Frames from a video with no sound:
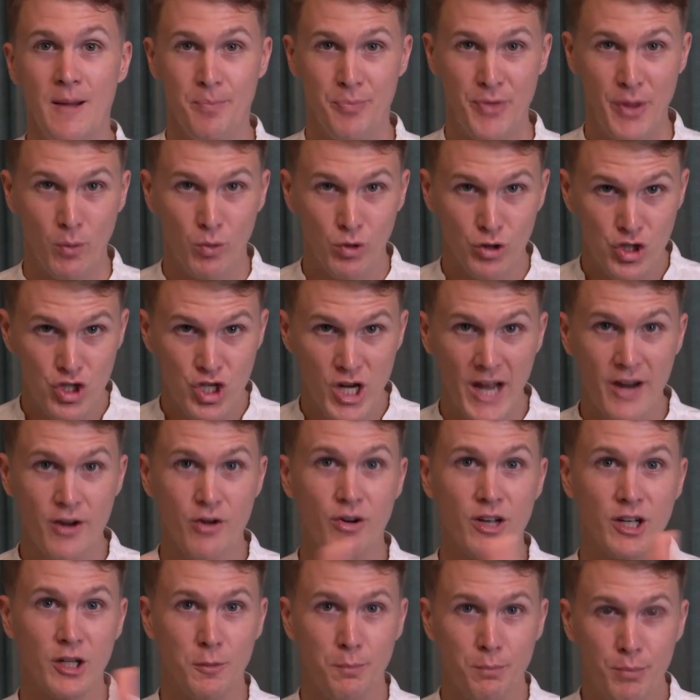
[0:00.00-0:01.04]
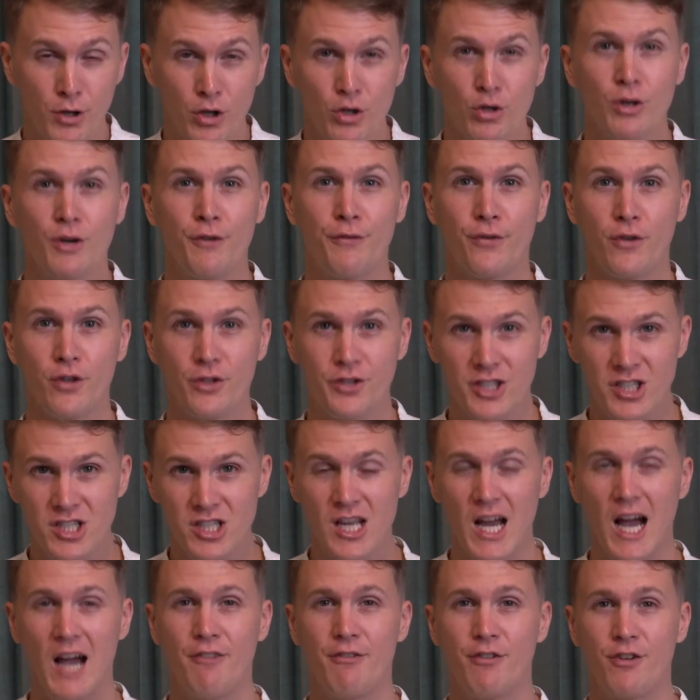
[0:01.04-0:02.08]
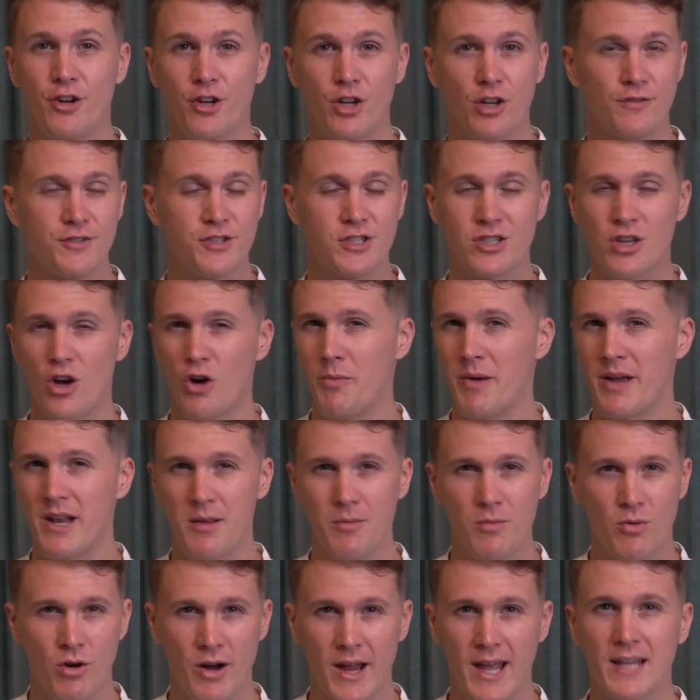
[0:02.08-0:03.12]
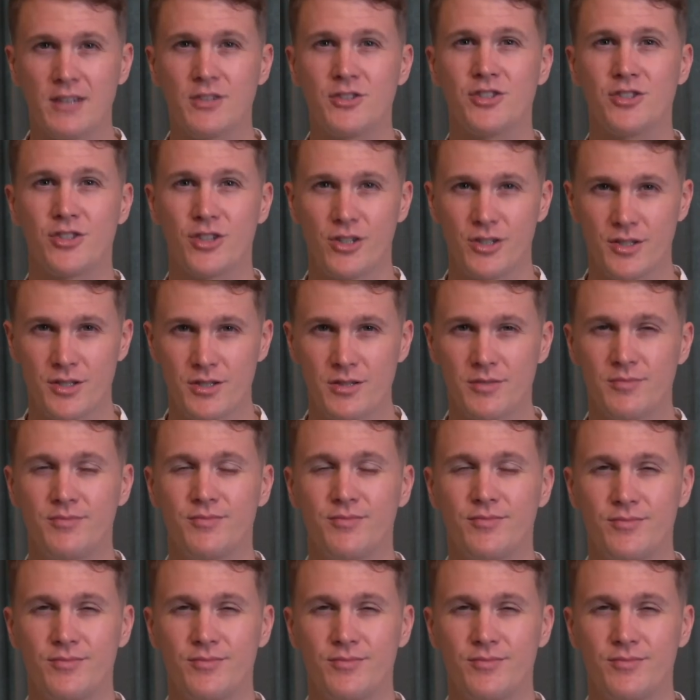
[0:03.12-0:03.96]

that will generate beautiful discovery of so many more answers.